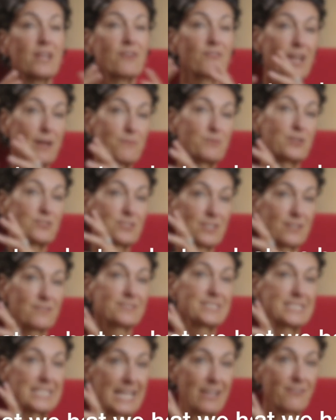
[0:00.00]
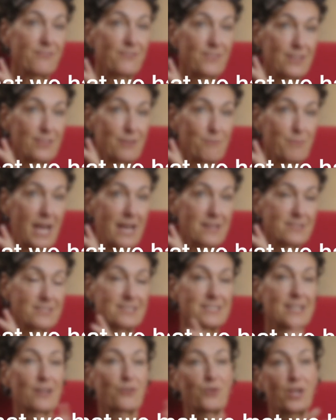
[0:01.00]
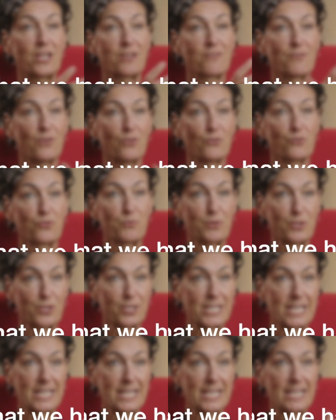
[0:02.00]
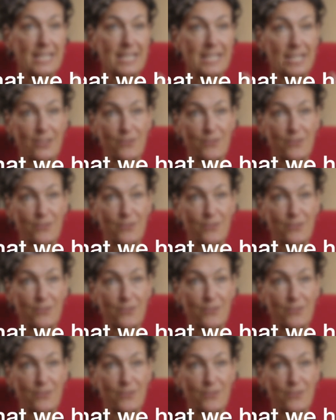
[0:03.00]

kept ourselves safe in the past is now creating vulnerability in the